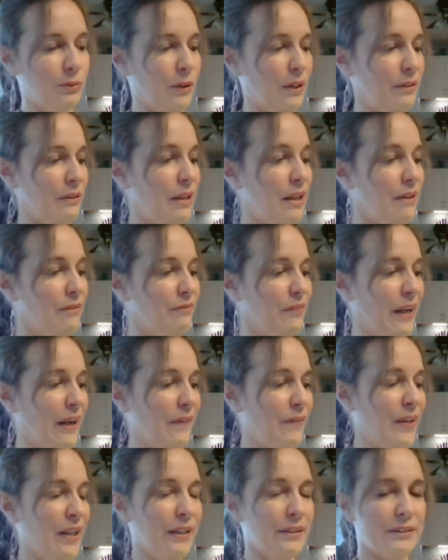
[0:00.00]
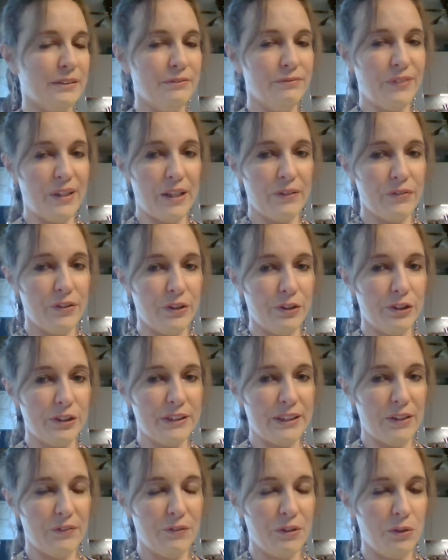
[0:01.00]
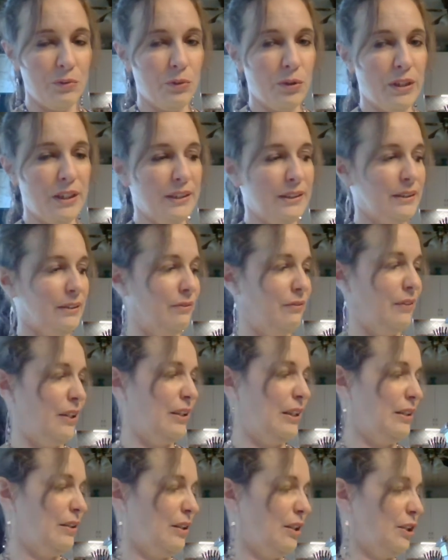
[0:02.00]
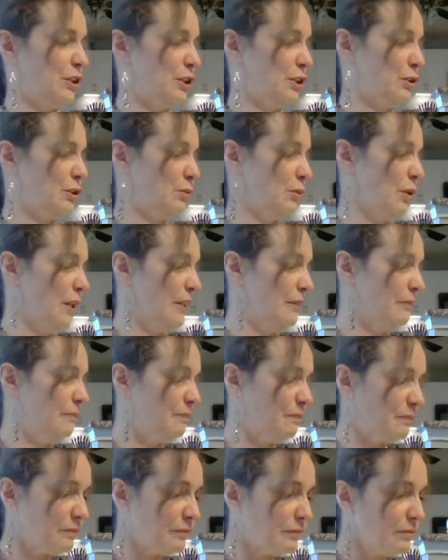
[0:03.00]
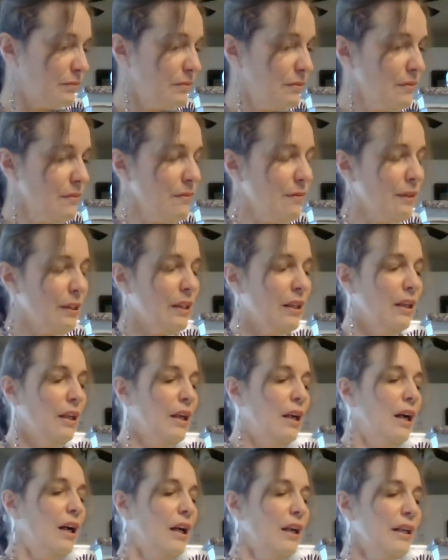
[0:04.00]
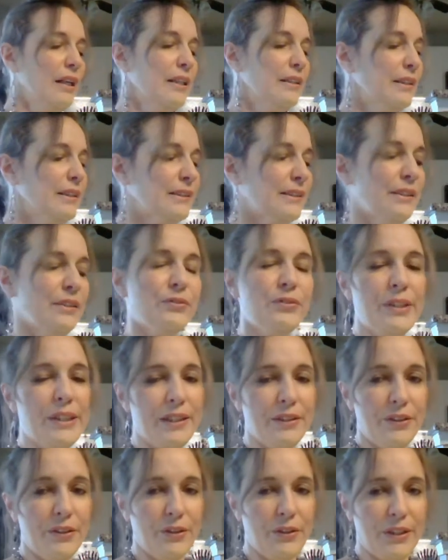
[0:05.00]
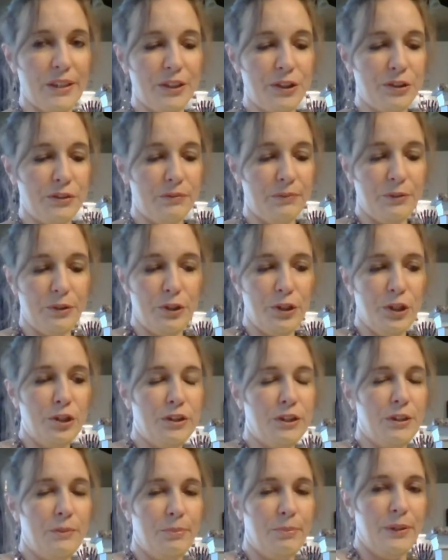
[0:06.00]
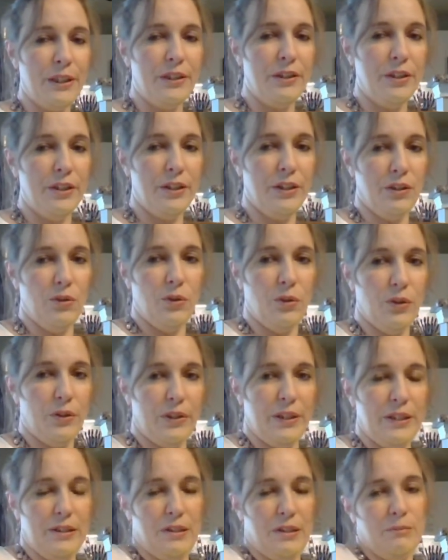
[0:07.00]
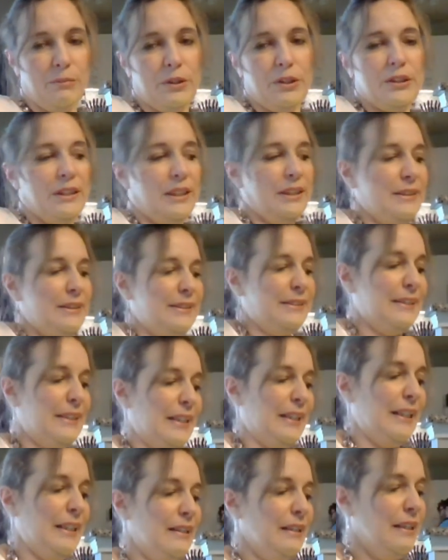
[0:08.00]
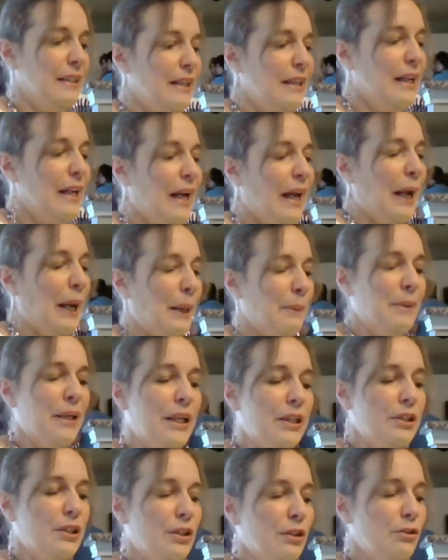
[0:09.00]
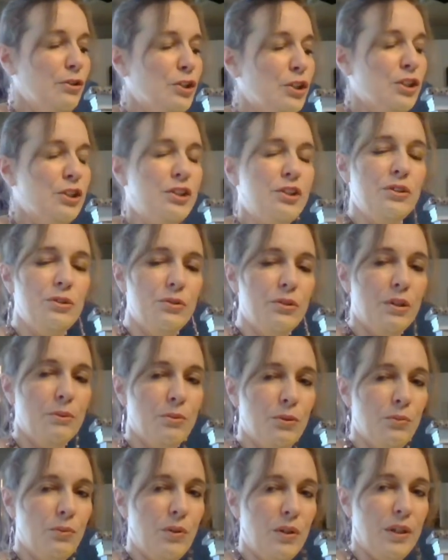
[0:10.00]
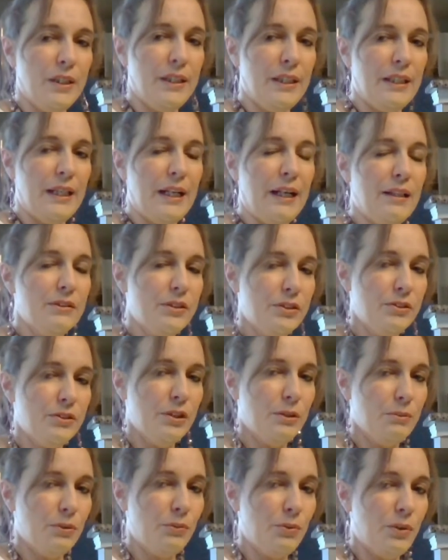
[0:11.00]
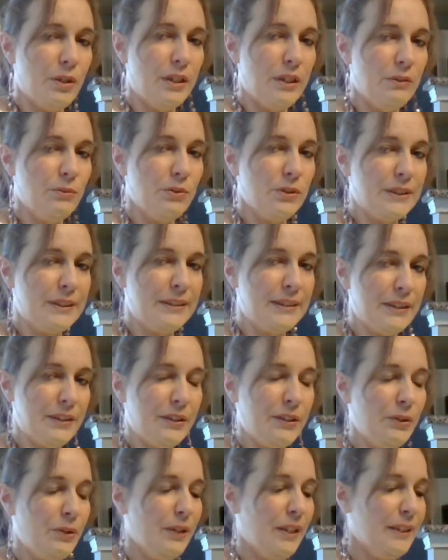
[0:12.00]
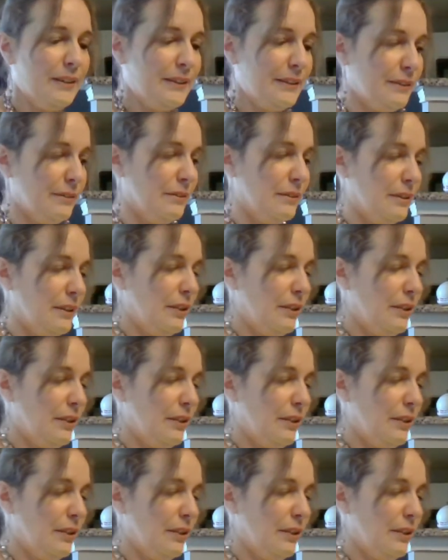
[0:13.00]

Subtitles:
one. 5,571 is the very largest one. All right, let's see if we can do this. You're usually pretty good at ordering numbers. Let's see. How about you just do number 1 and I'll do number 1 and we'll see who has it,